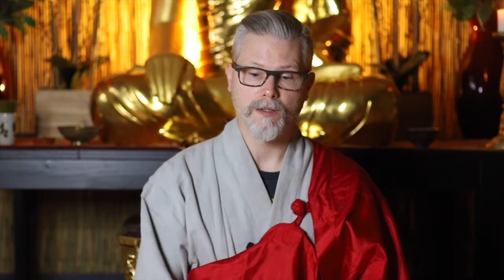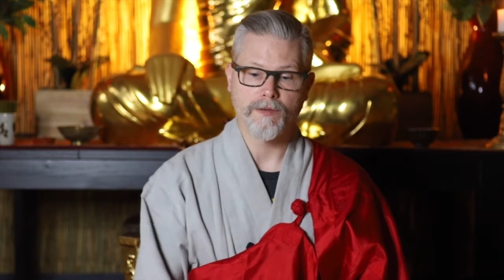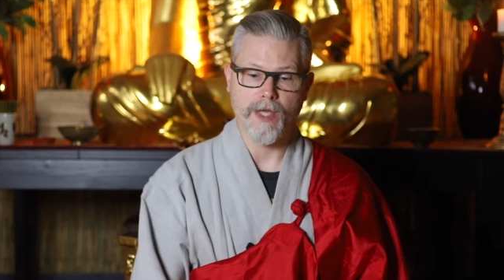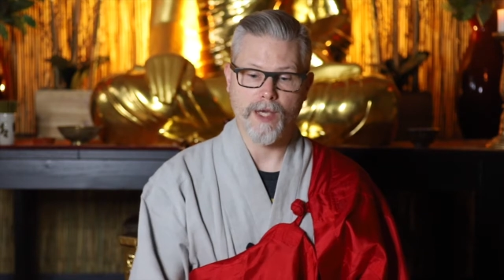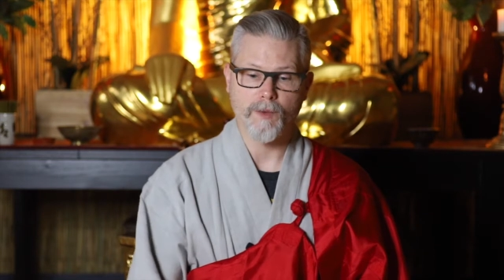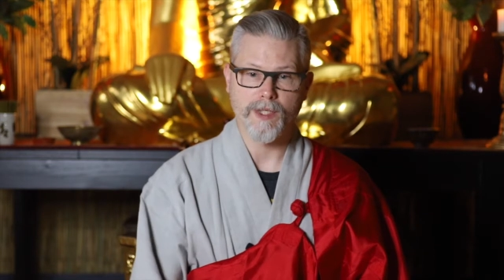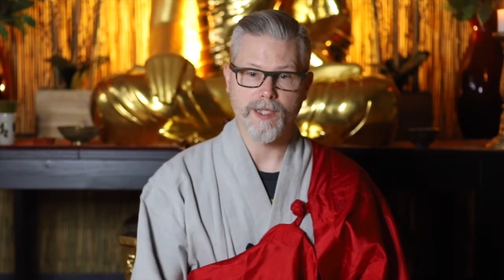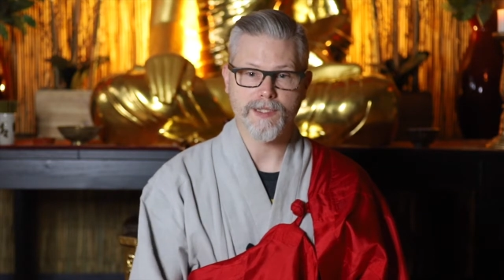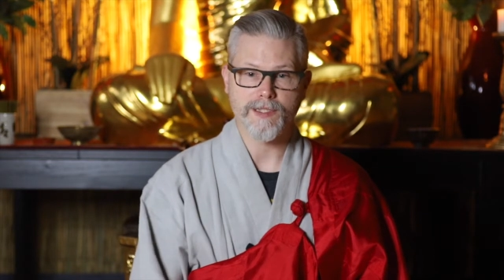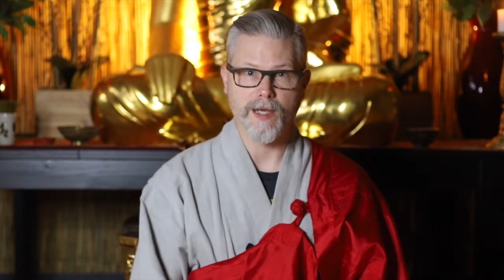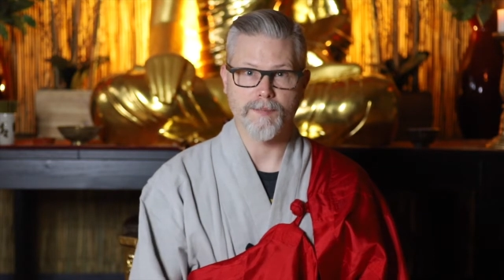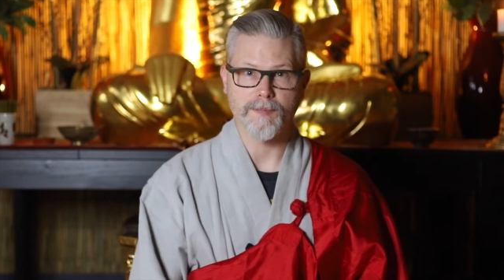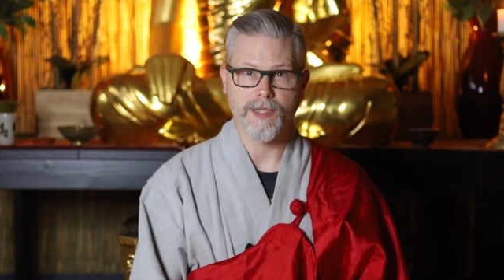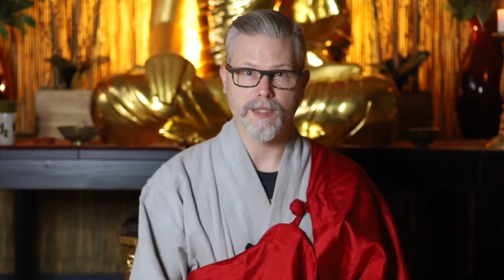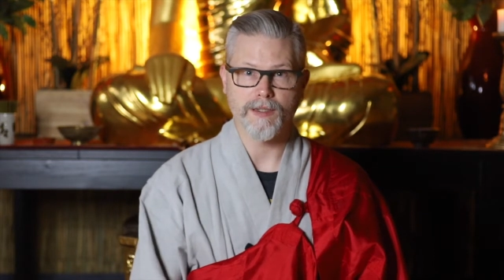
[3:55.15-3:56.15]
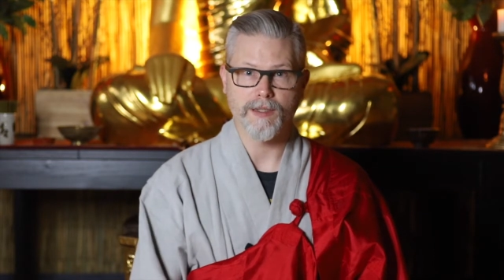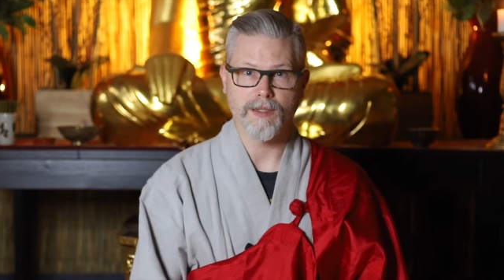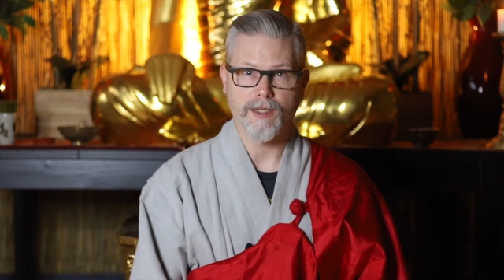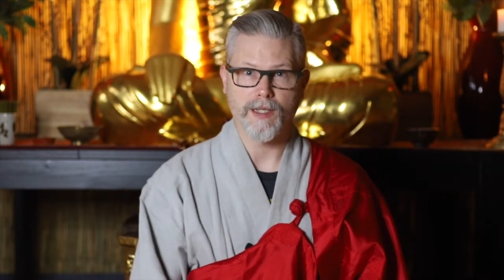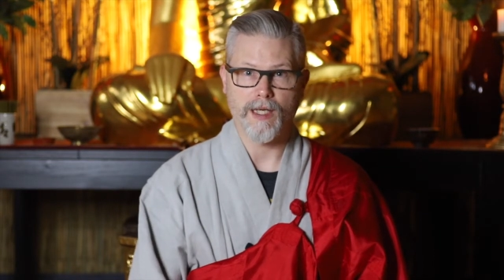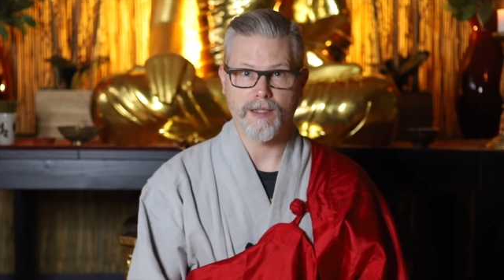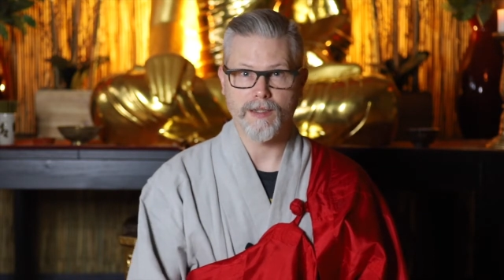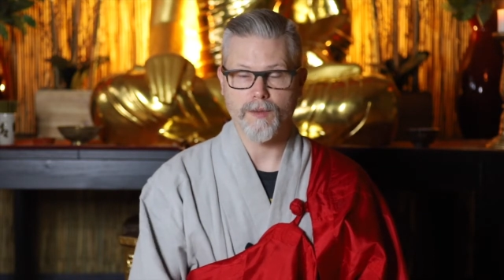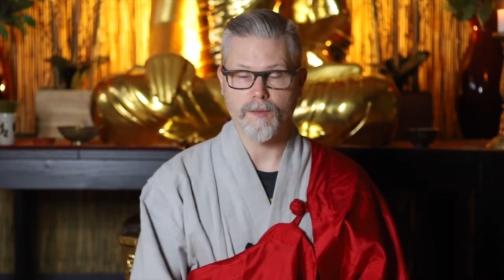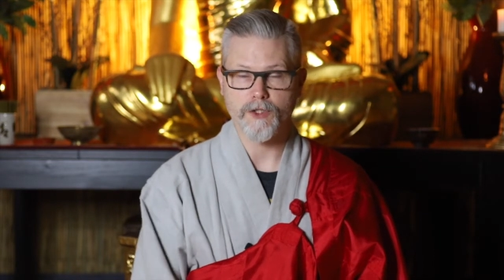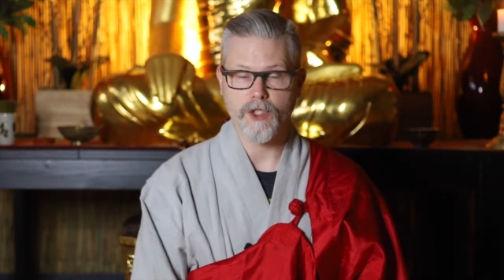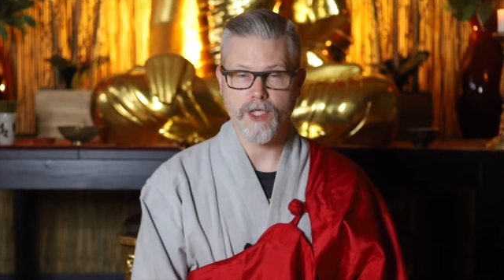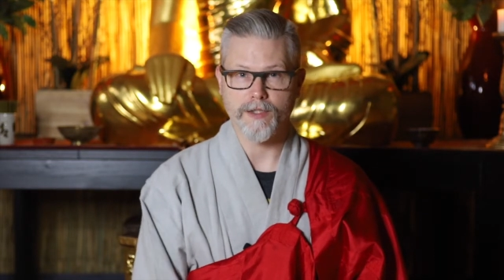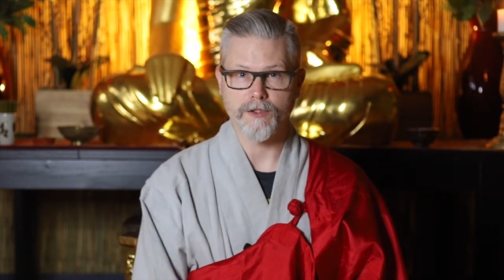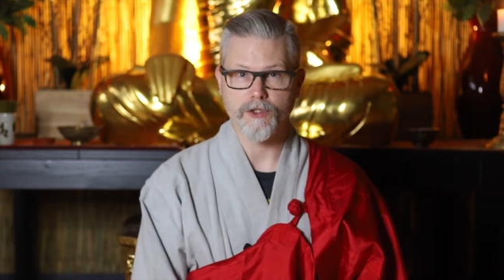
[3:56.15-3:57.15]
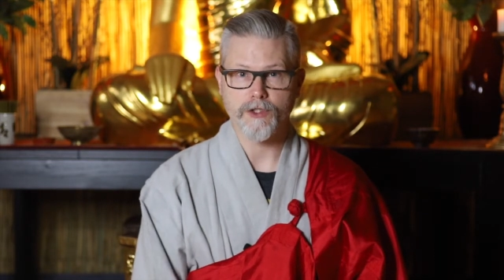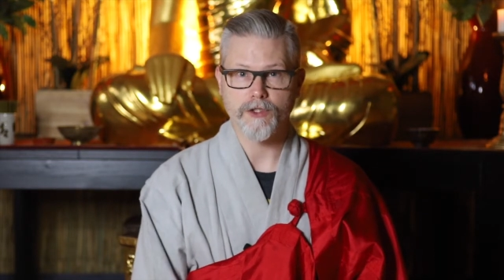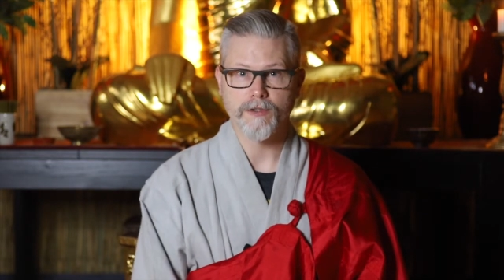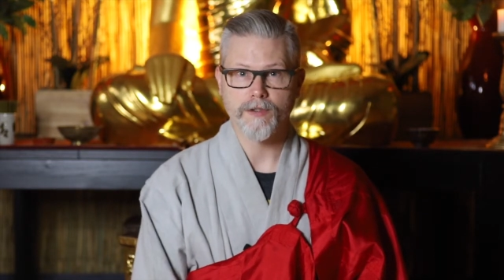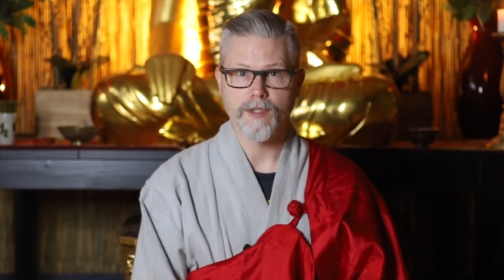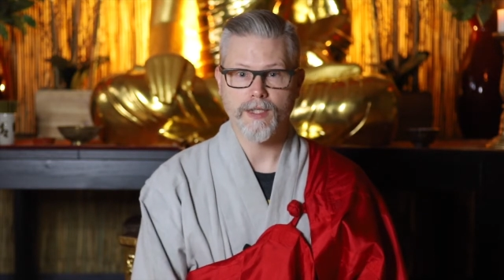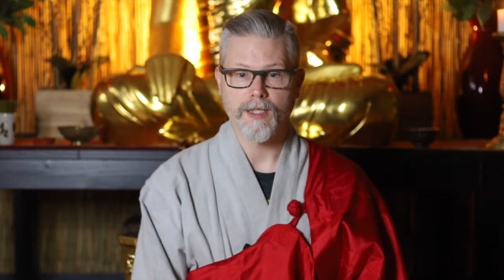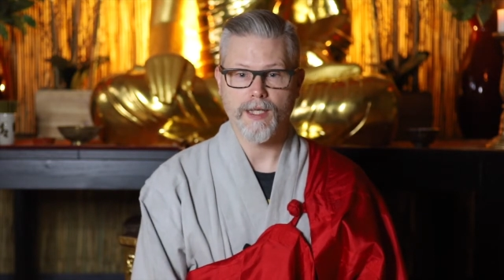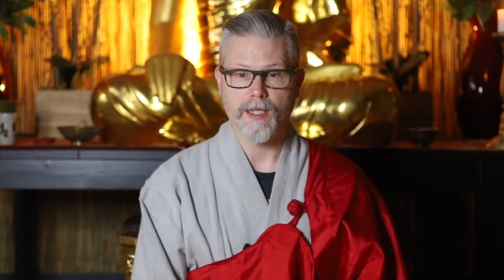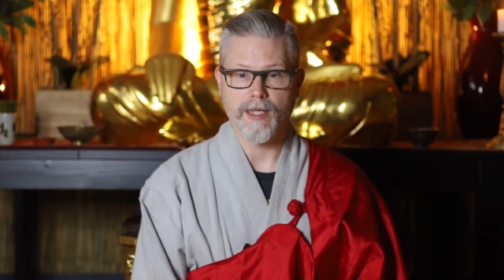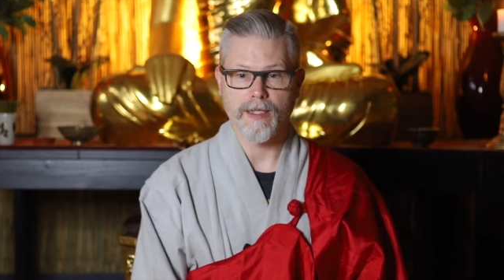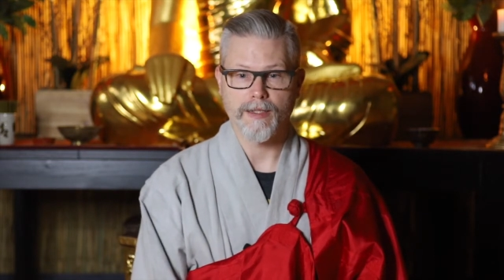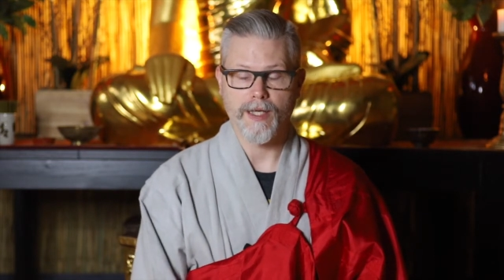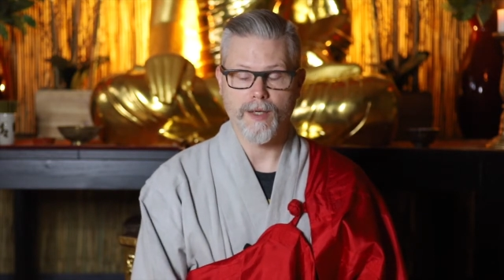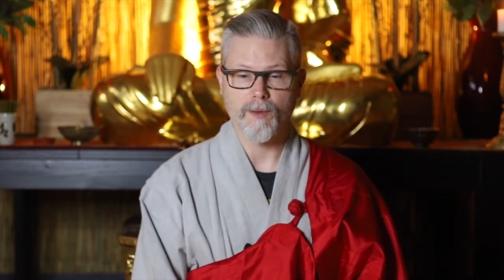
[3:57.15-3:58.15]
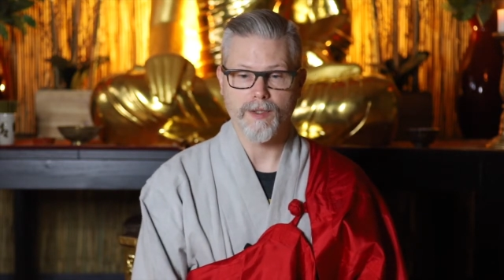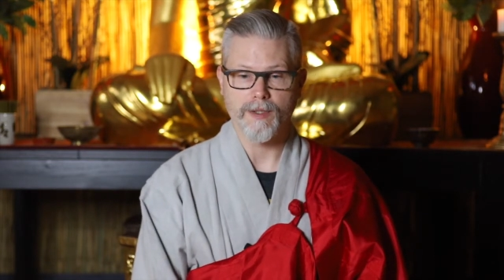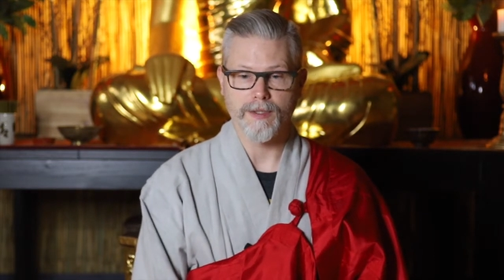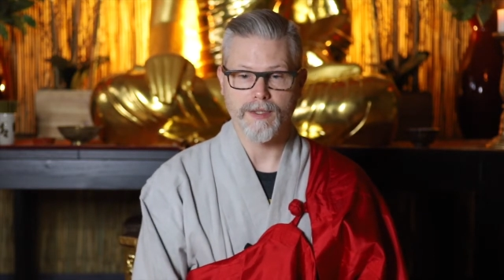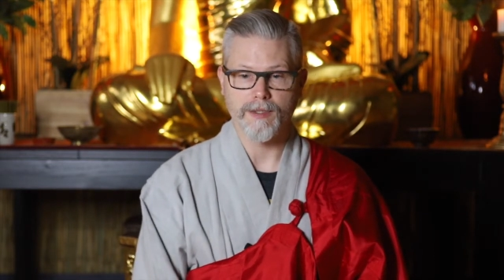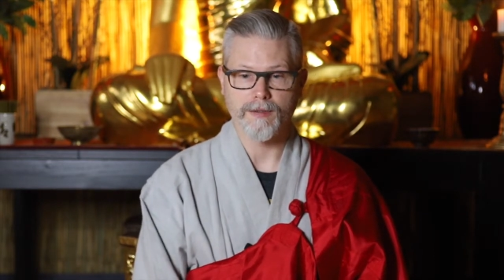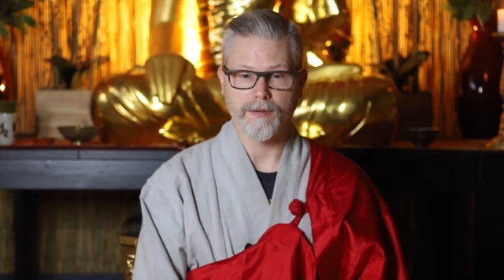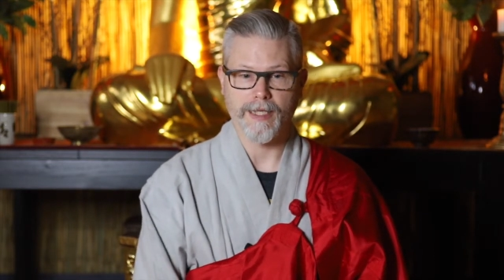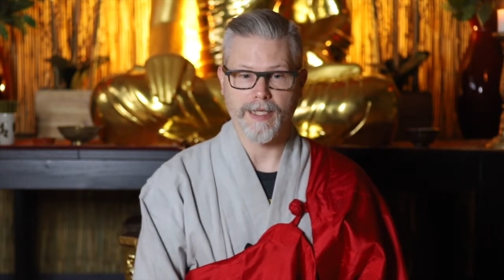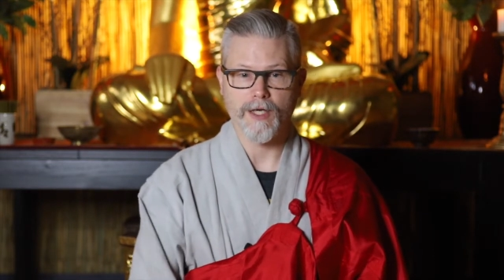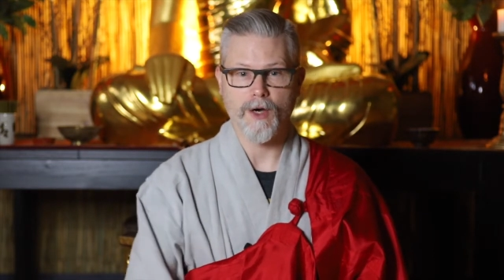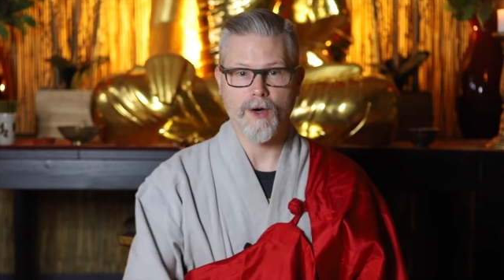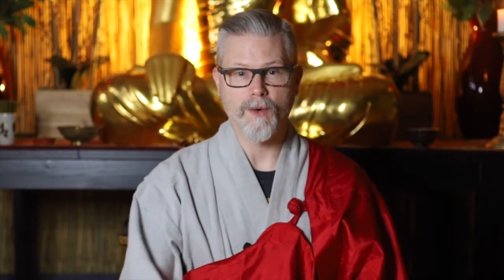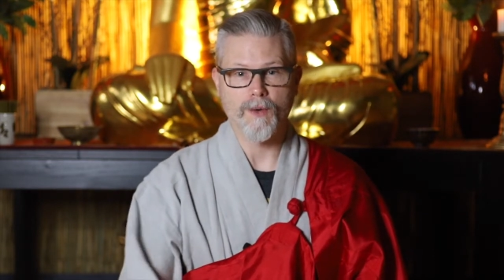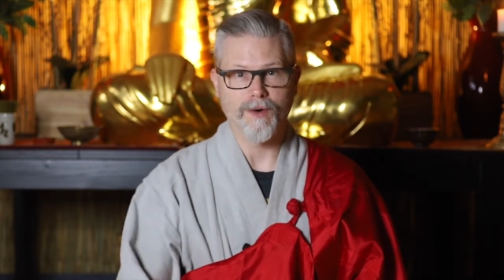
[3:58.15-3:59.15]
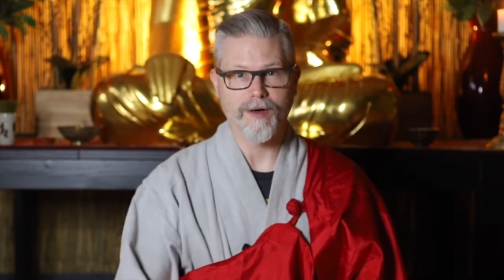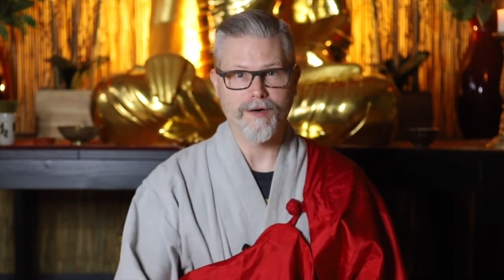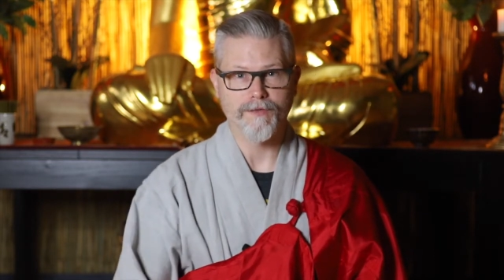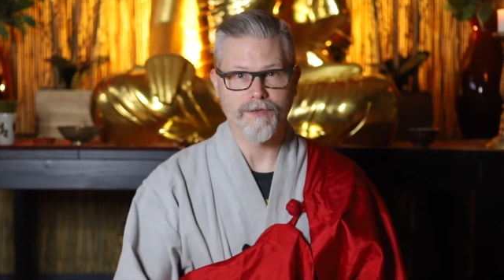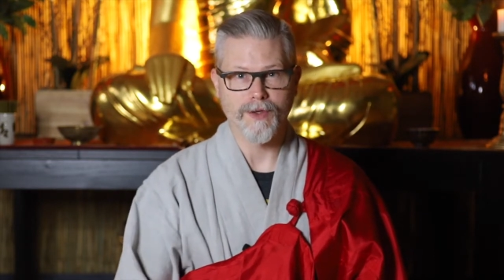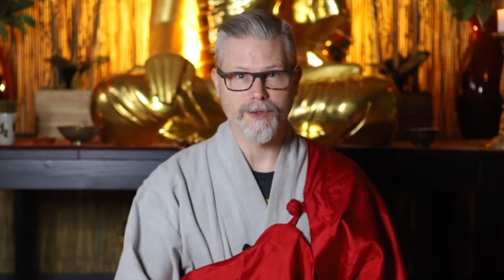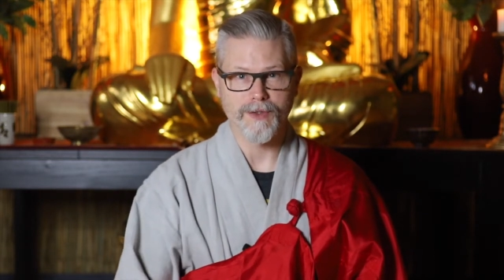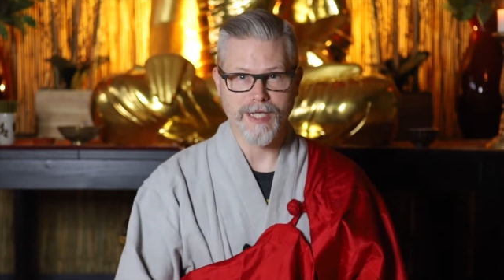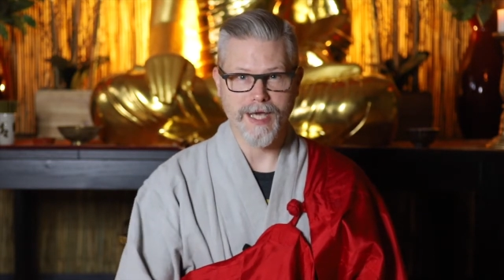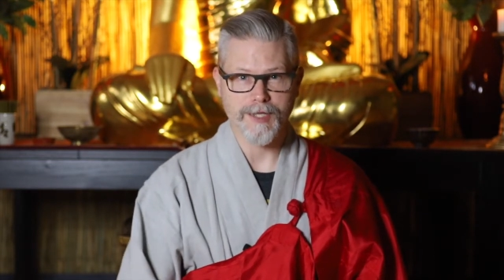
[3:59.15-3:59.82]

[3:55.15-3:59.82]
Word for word: they would accept it and they would change and they would let go of those